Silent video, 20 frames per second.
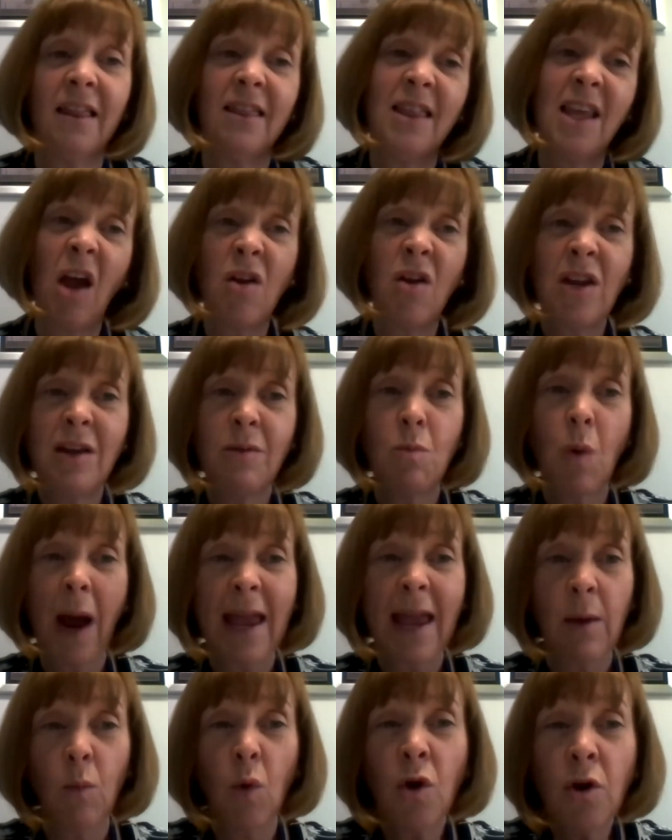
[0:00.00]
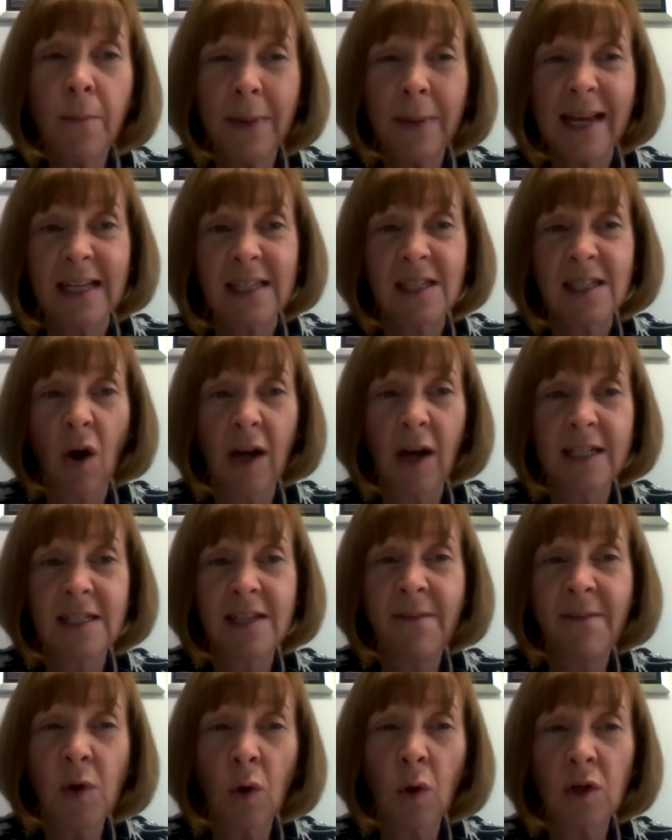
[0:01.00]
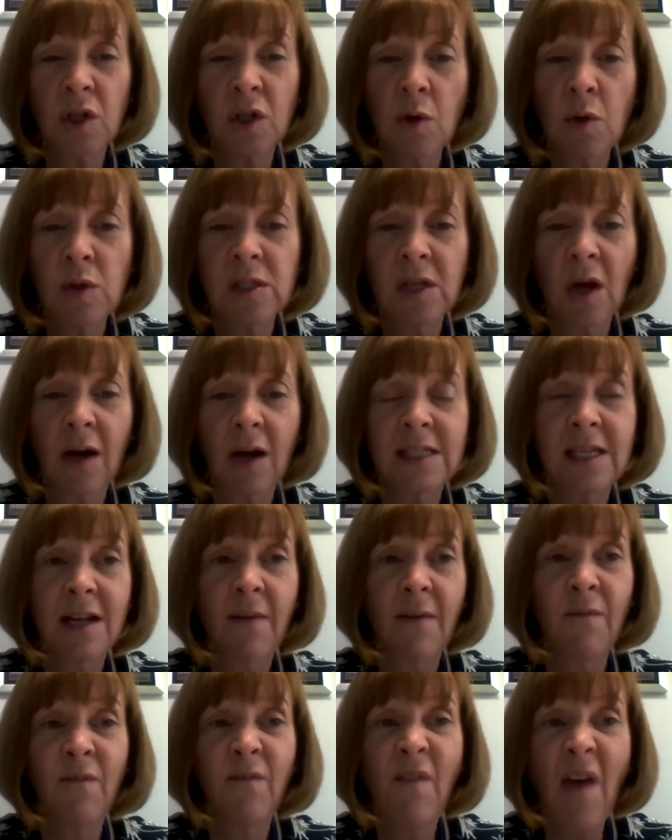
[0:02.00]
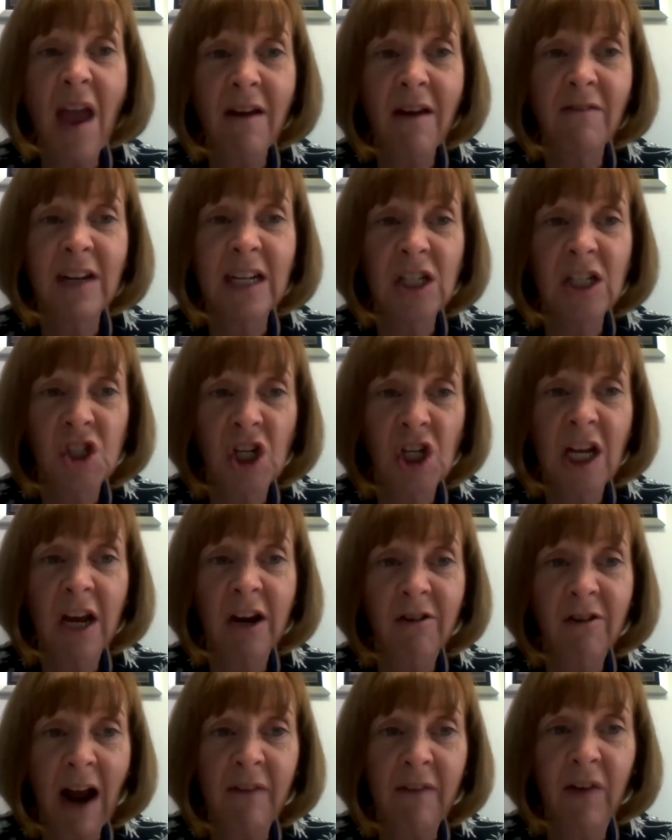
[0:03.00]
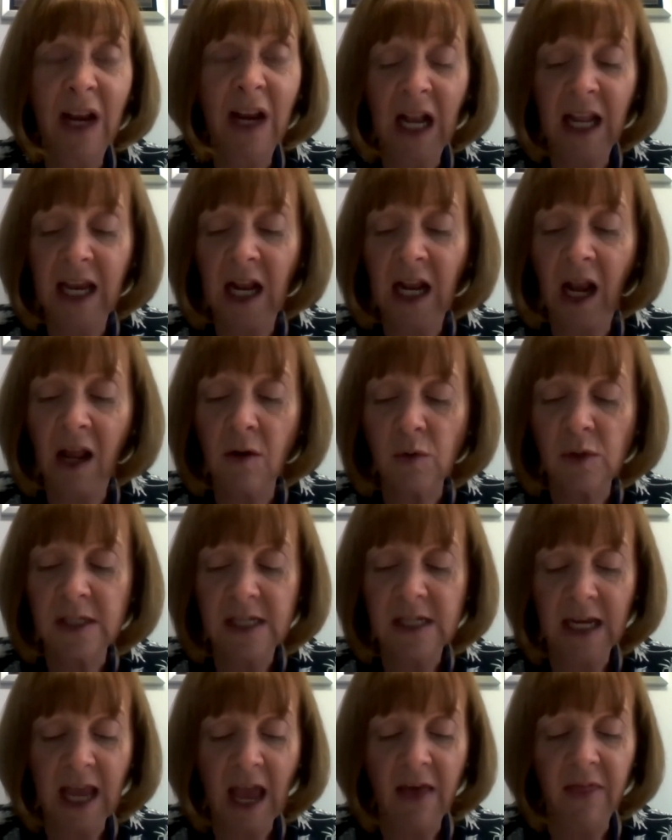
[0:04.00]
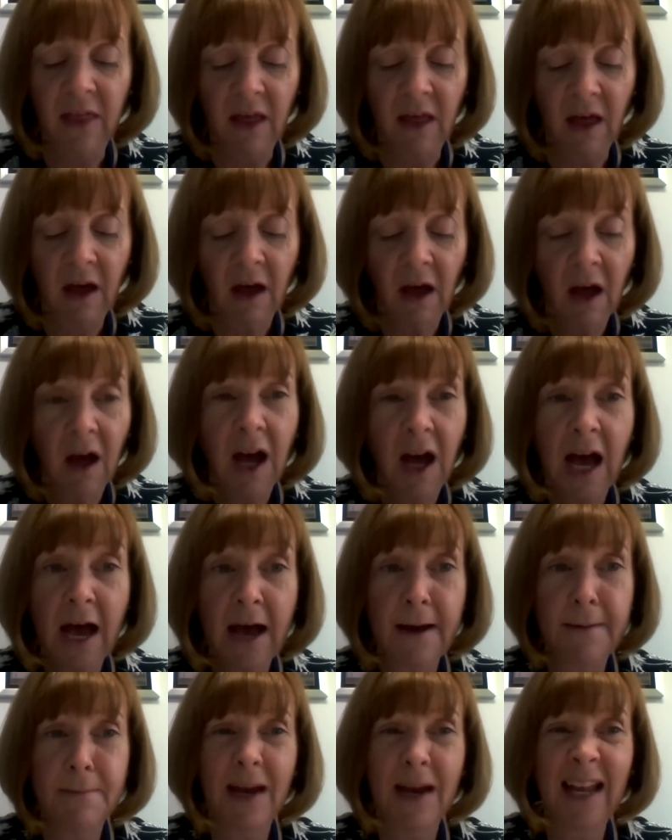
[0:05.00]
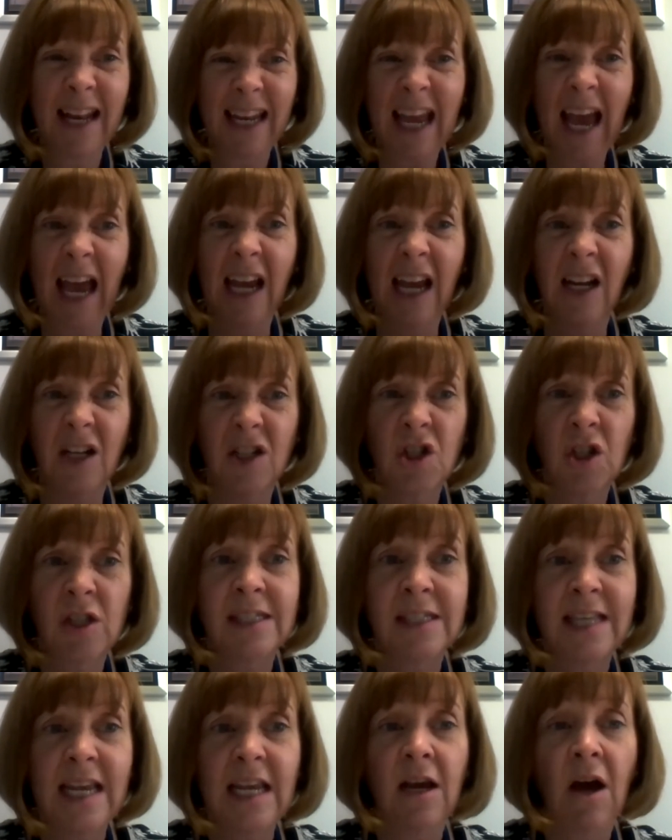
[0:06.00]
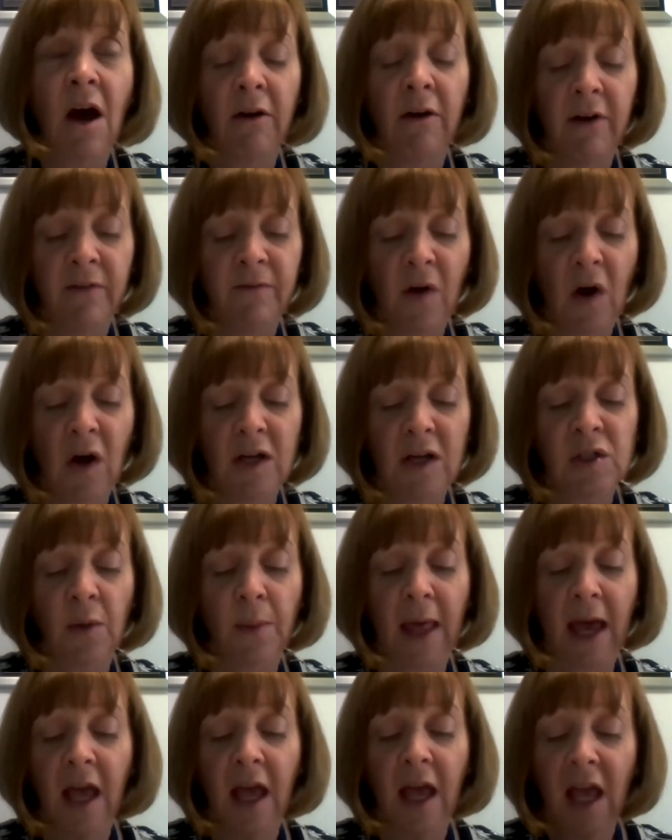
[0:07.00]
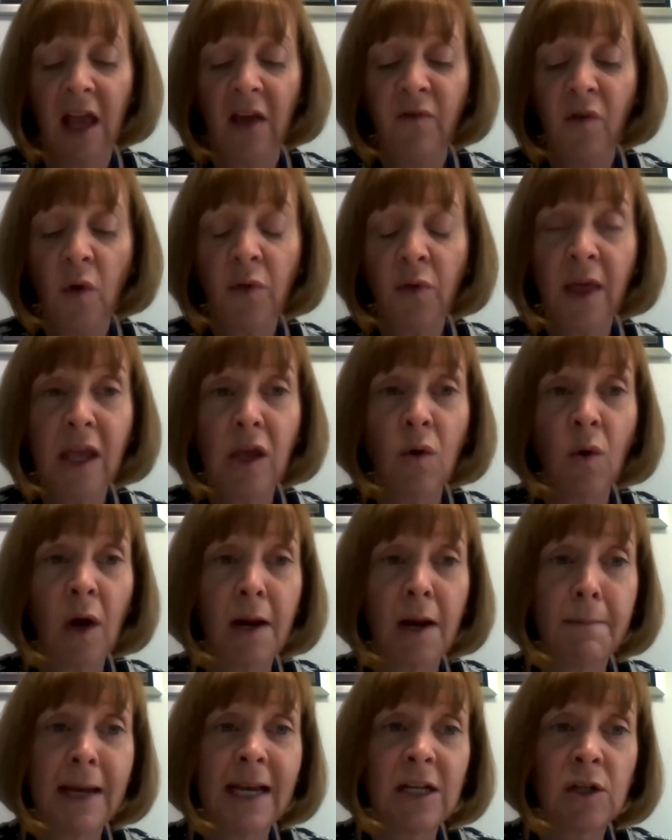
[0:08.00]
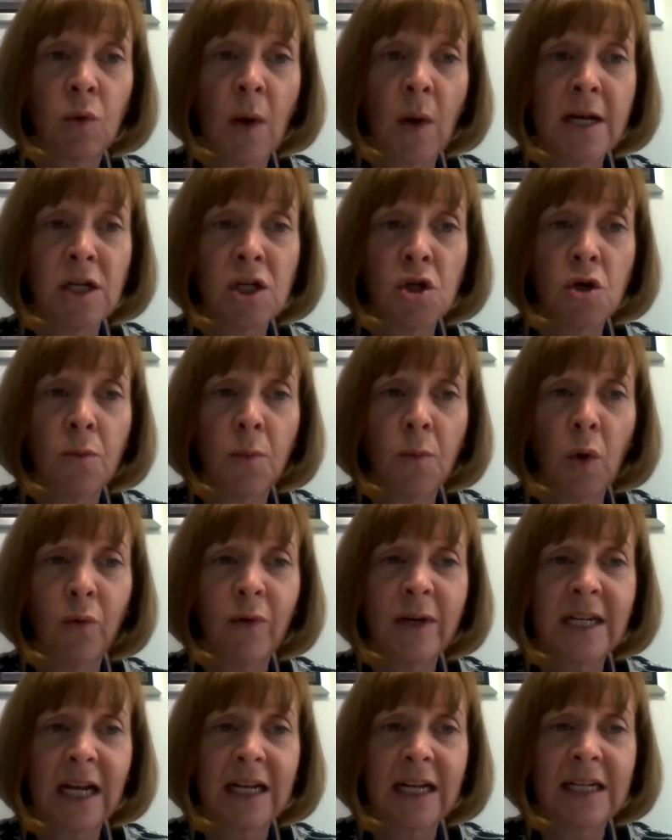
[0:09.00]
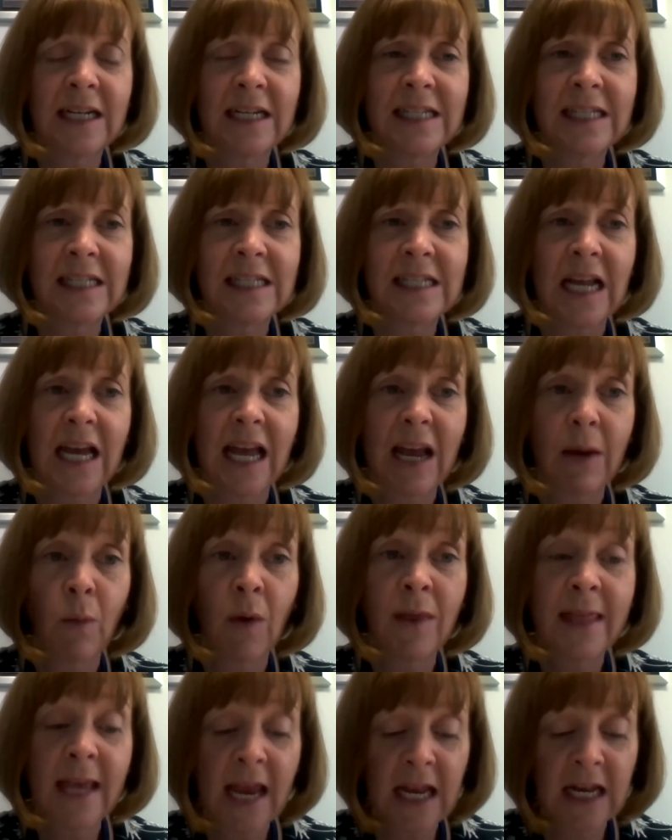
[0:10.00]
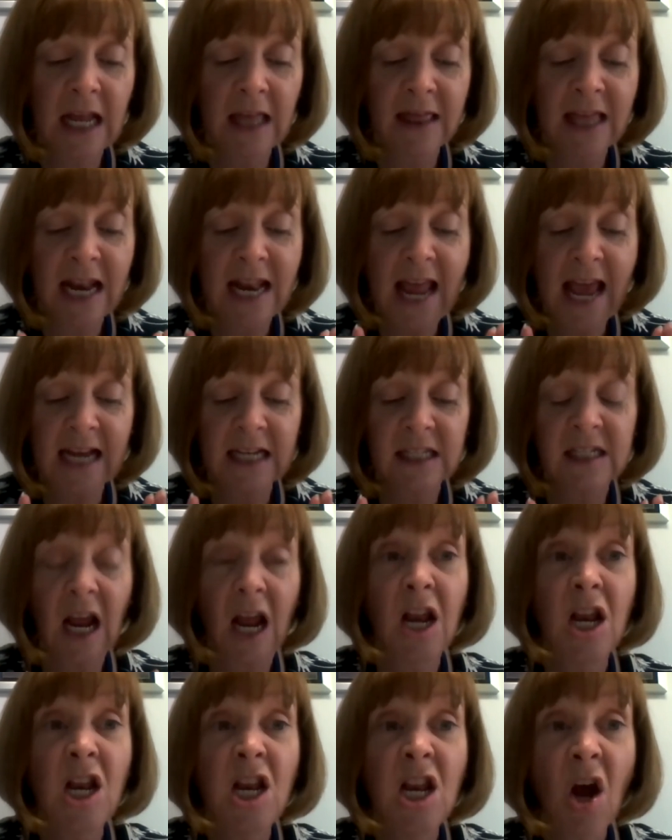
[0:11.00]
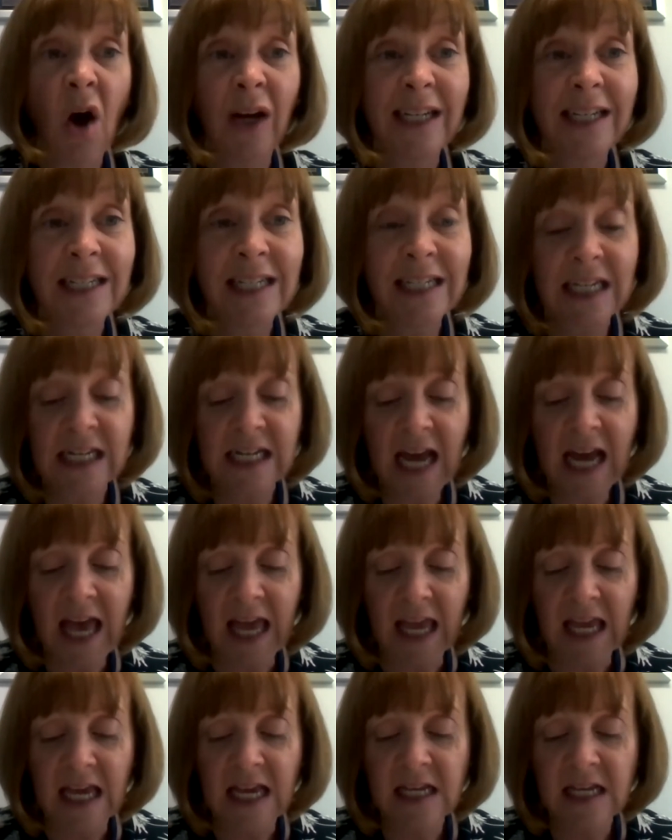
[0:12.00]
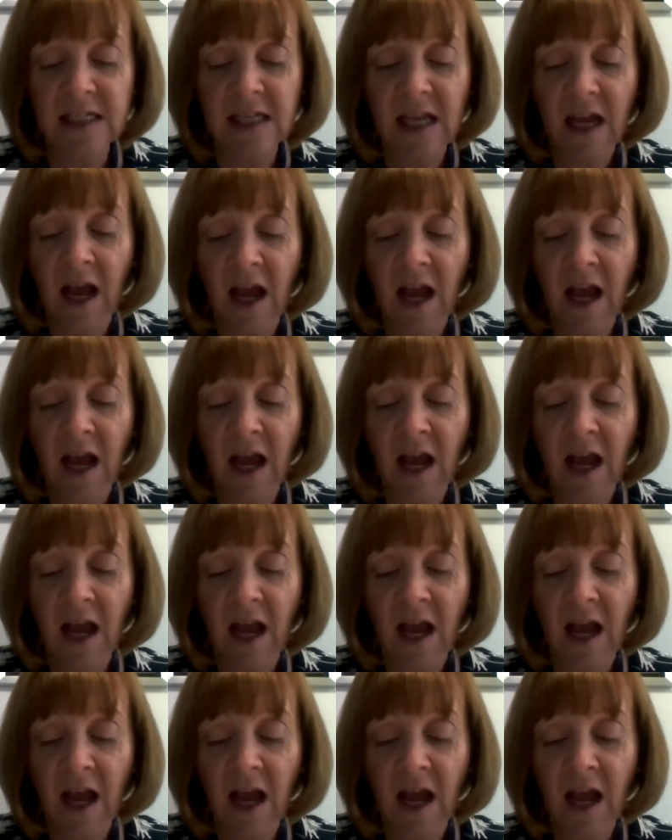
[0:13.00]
the only way it wouldn't be a site is if you've got two sites that are very geographically close together. And again, just seek our advice on that. If you think you're going to make 20 or more redundant within the next 90 days,